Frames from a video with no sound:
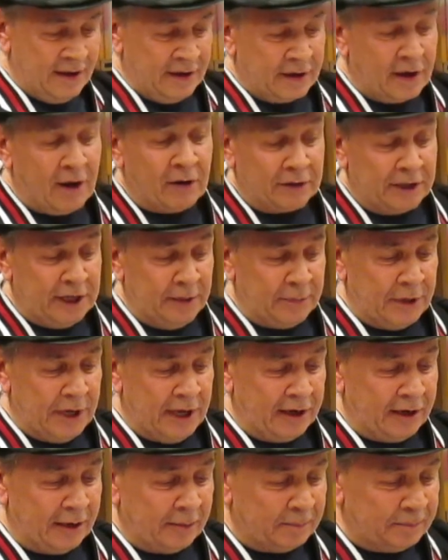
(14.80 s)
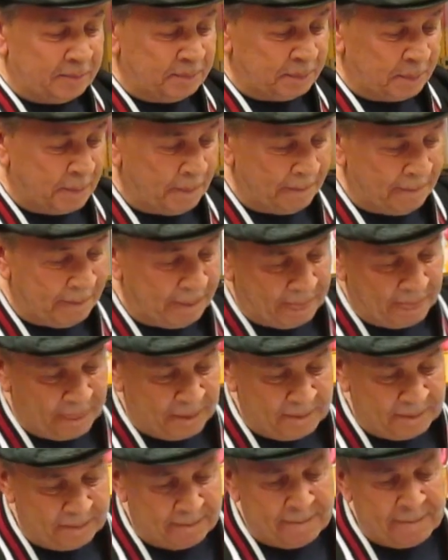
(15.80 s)
Called Keep Your Head
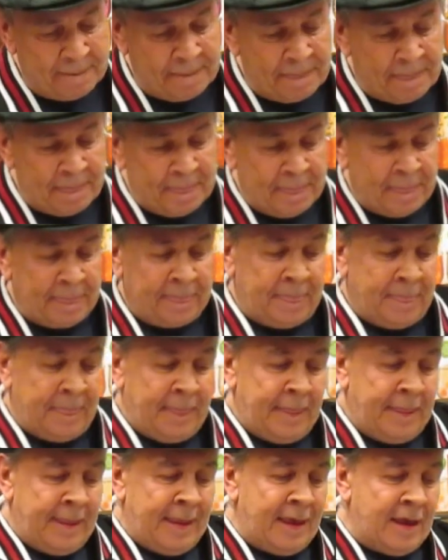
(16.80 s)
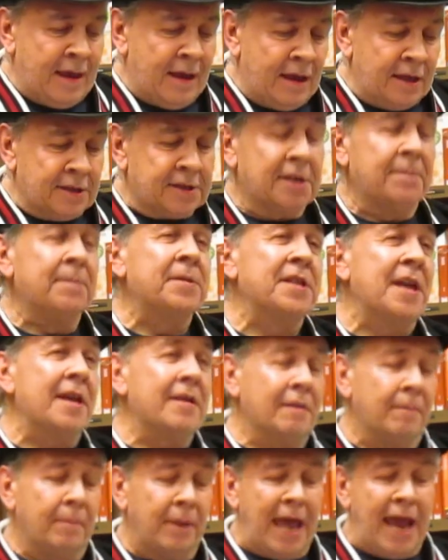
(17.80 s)
Up. Some say
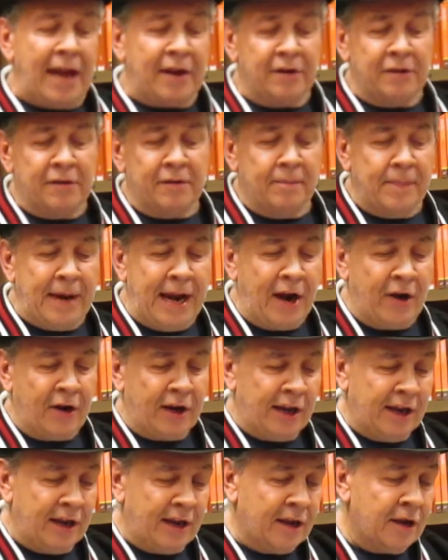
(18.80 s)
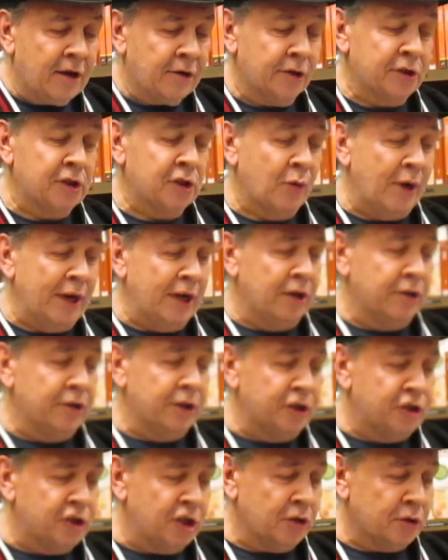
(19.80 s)
the blacker the berry, the sweeter
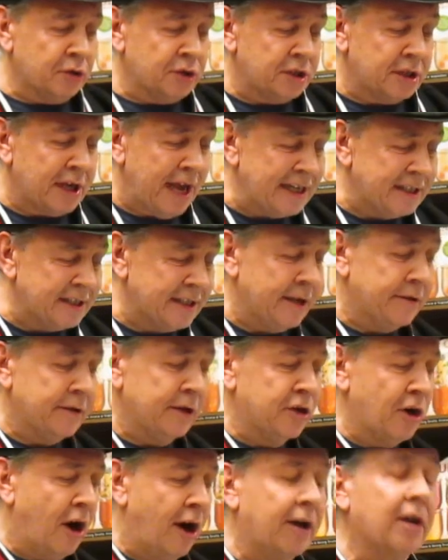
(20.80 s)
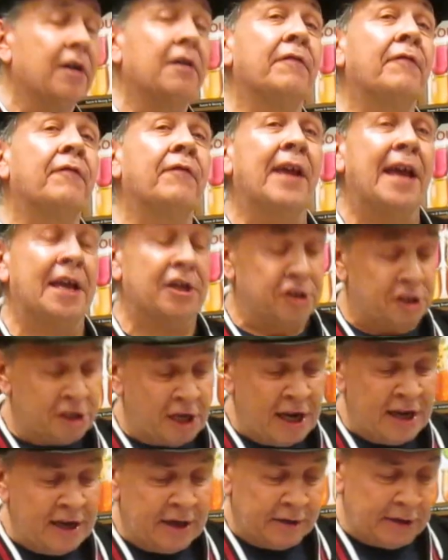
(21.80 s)
the juice. I say the darker the flesh,
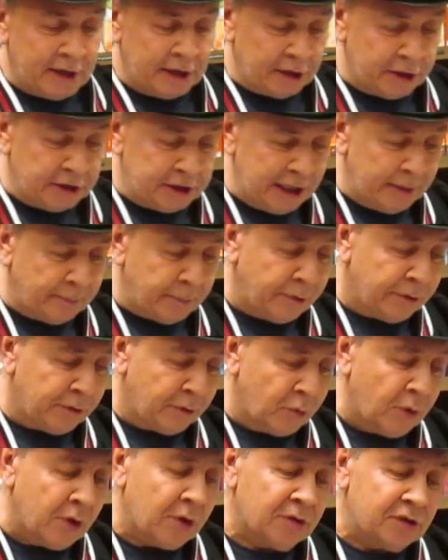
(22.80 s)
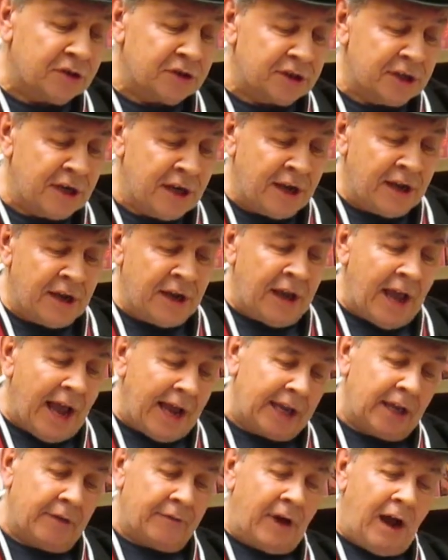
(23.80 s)
then the deeper the roots.
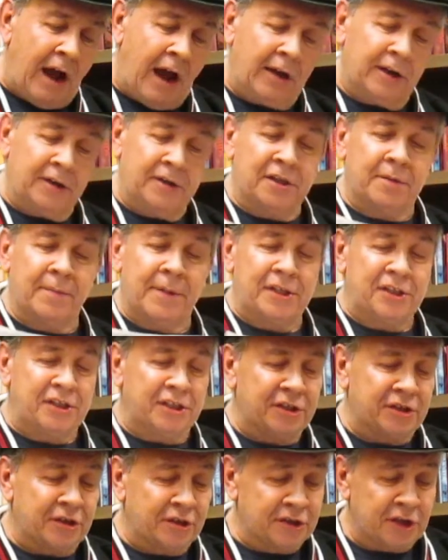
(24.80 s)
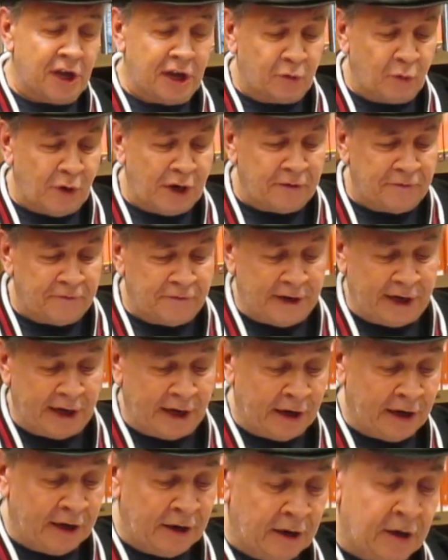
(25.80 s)
I give a holler to my sisters on welfare.
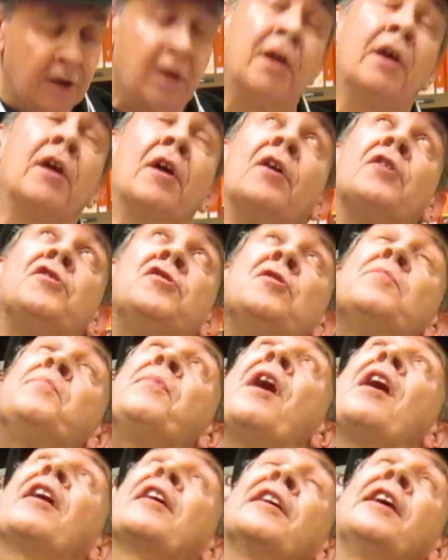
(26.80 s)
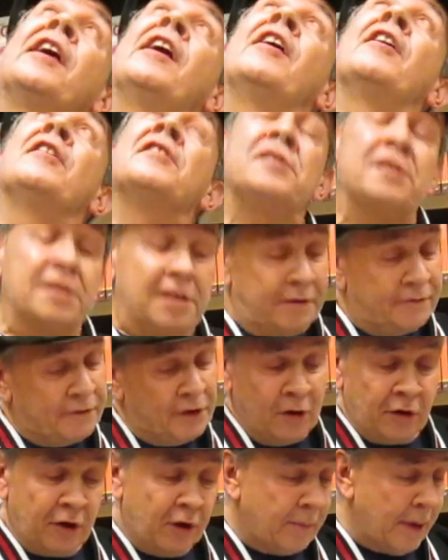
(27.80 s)
Tupac cares, if
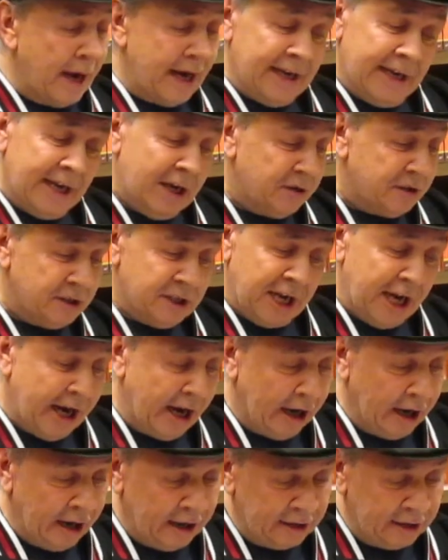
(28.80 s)
don't nobody else care.